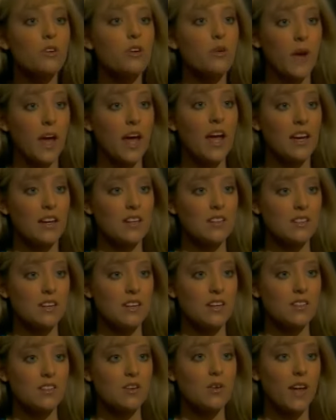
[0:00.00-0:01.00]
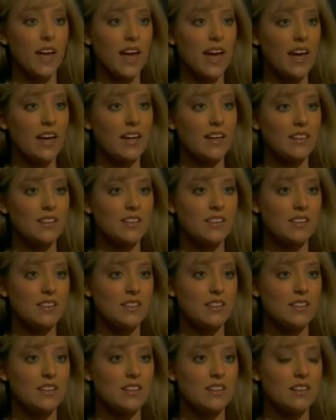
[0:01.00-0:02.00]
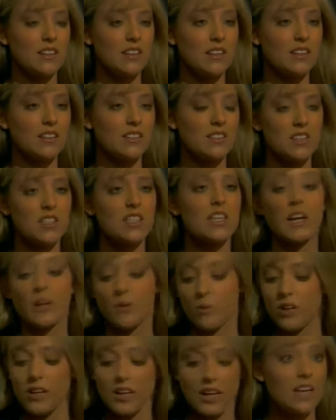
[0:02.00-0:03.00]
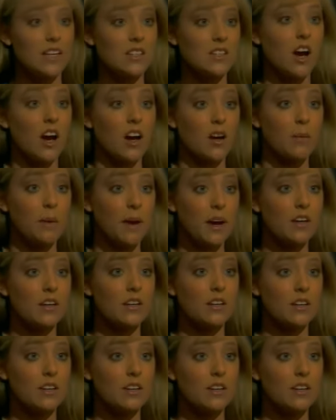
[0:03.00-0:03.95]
no, hey, it's, it's okay. It, it's just that I really can't talk about it.